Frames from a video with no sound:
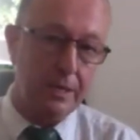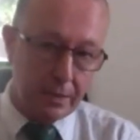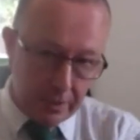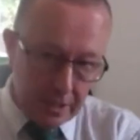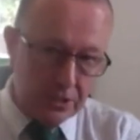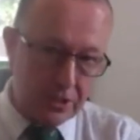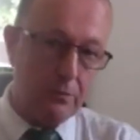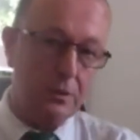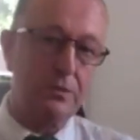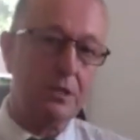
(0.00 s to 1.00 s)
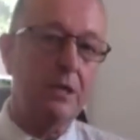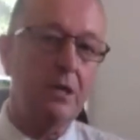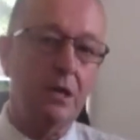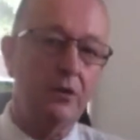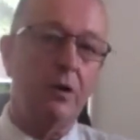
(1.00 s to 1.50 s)
Now, these are, what I said
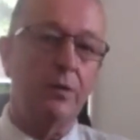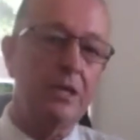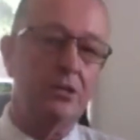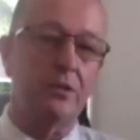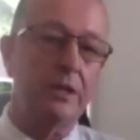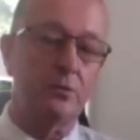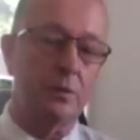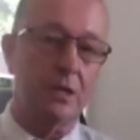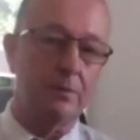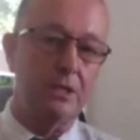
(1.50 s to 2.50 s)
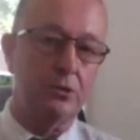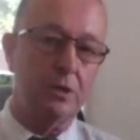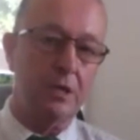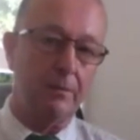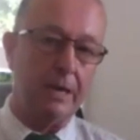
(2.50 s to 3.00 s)
earlier on, these are things we're going to be
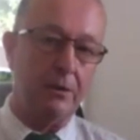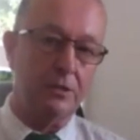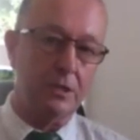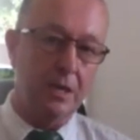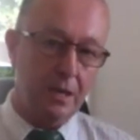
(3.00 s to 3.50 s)
talking about.